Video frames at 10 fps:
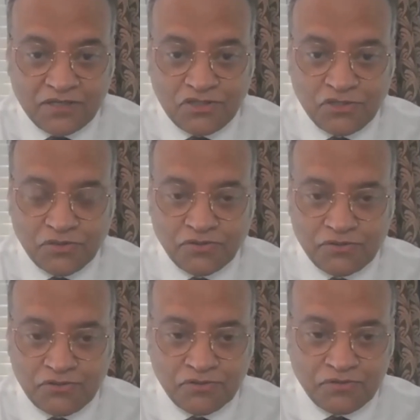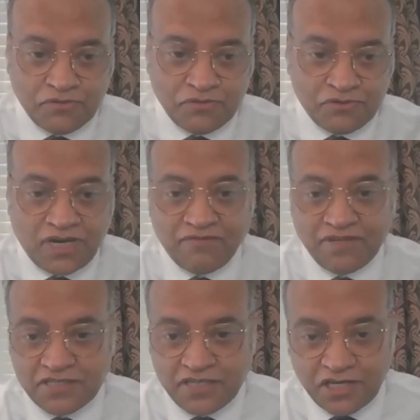to to to have
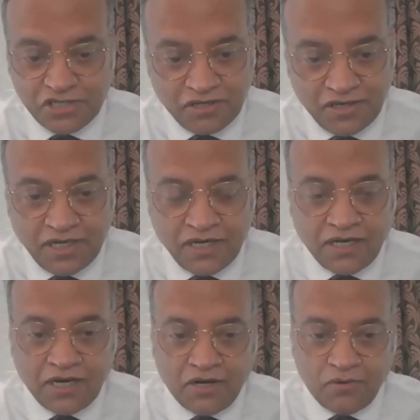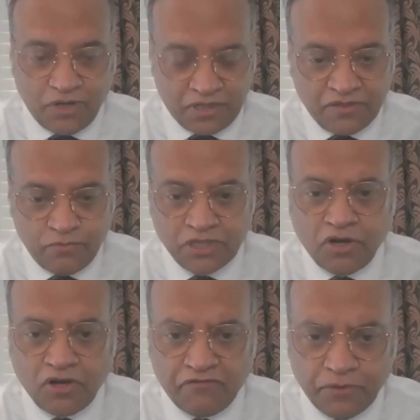a discussion with with
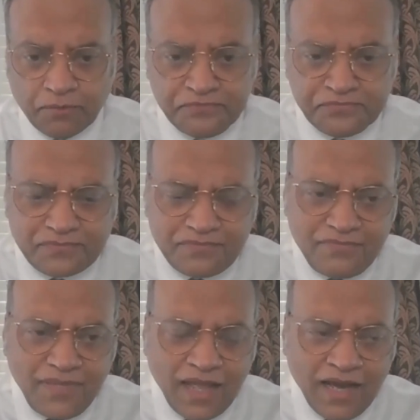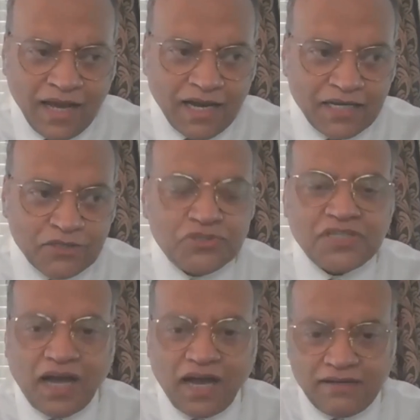all of you uh, to
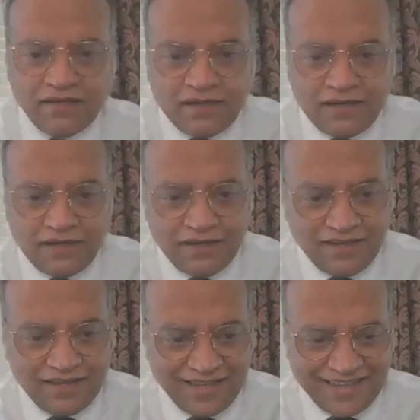start uh, uh,